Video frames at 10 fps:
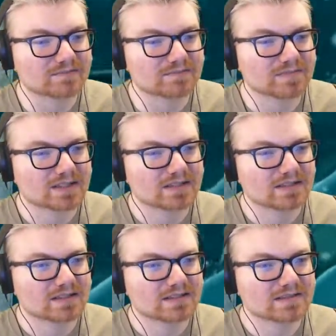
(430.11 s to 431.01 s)
I'm
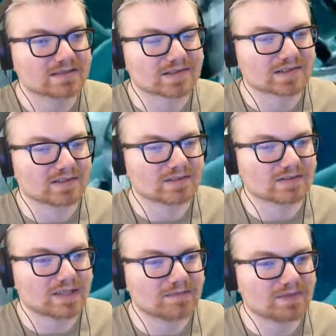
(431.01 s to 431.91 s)

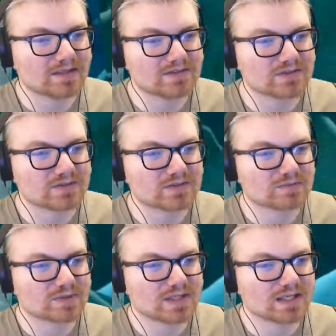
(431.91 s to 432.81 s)
so I'm not too
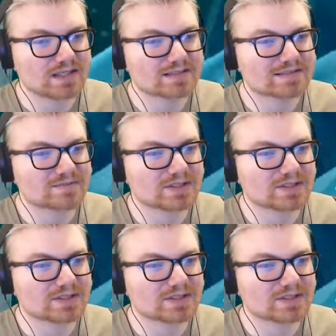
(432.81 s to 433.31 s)
surprised,